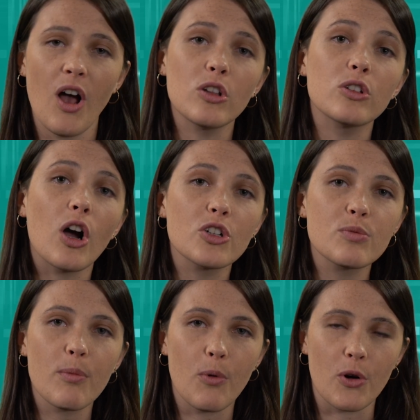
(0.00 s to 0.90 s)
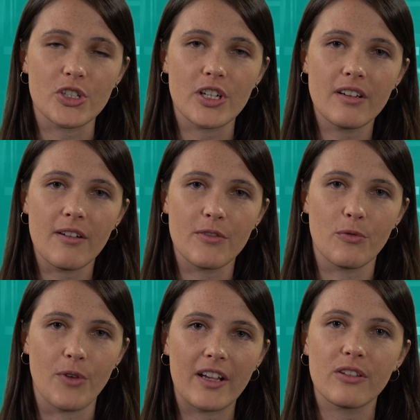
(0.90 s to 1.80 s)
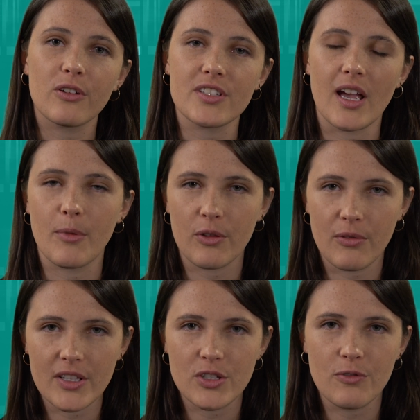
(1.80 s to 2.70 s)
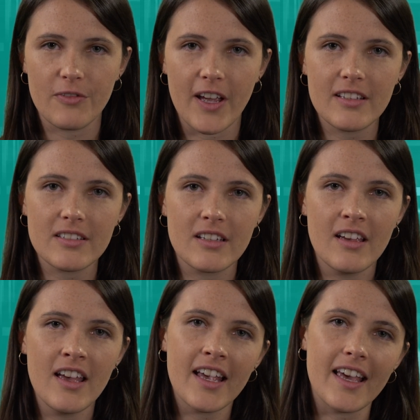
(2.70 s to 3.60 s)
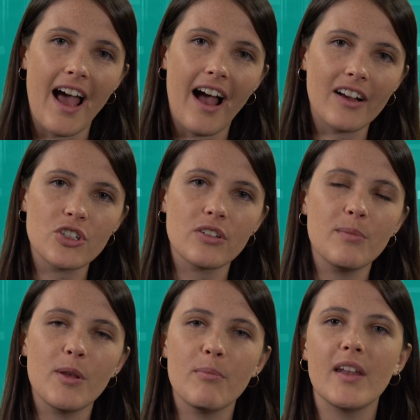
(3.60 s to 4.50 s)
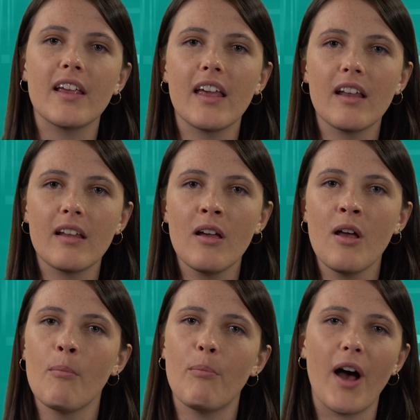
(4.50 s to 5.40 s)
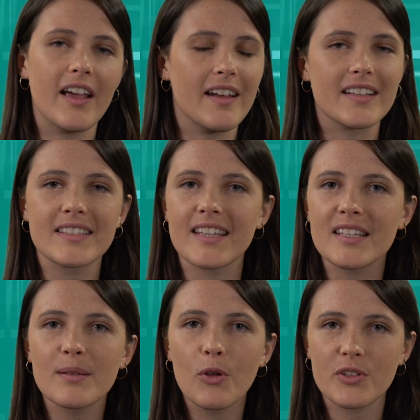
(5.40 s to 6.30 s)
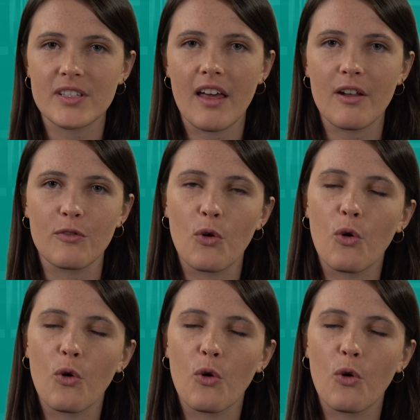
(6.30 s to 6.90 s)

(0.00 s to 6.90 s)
A large proportion of the regular cyber threats you face can actually be mitigated by an accessible set of